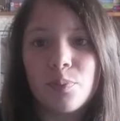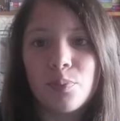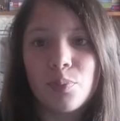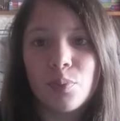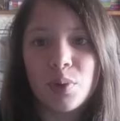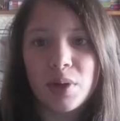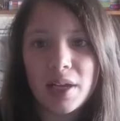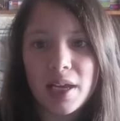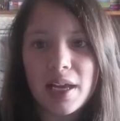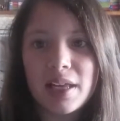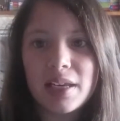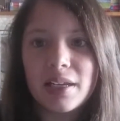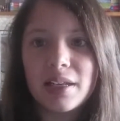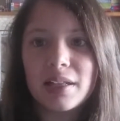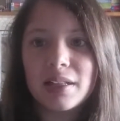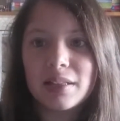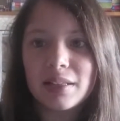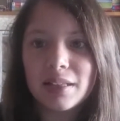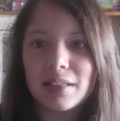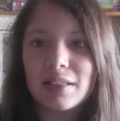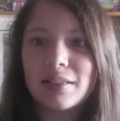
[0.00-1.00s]

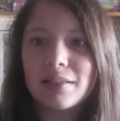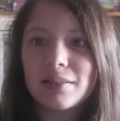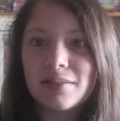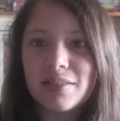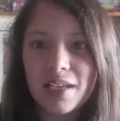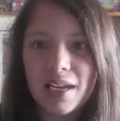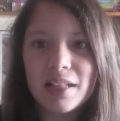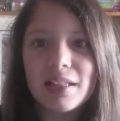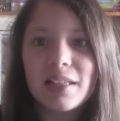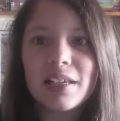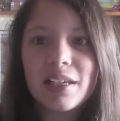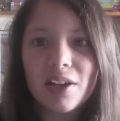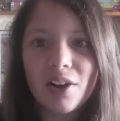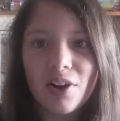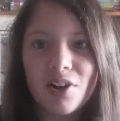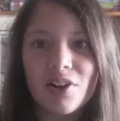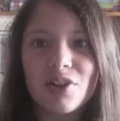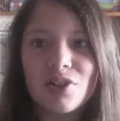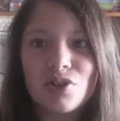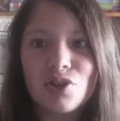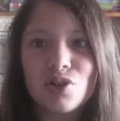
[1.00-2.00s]
Brianna telling
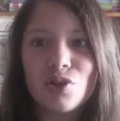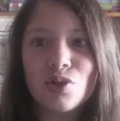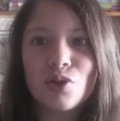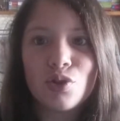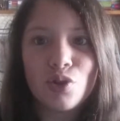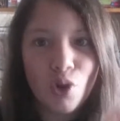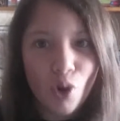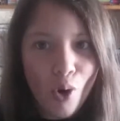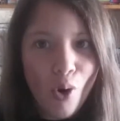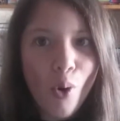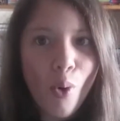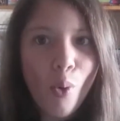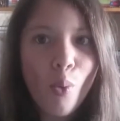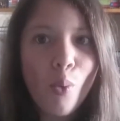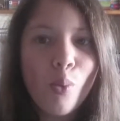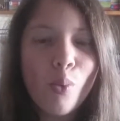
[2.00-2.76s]
her to go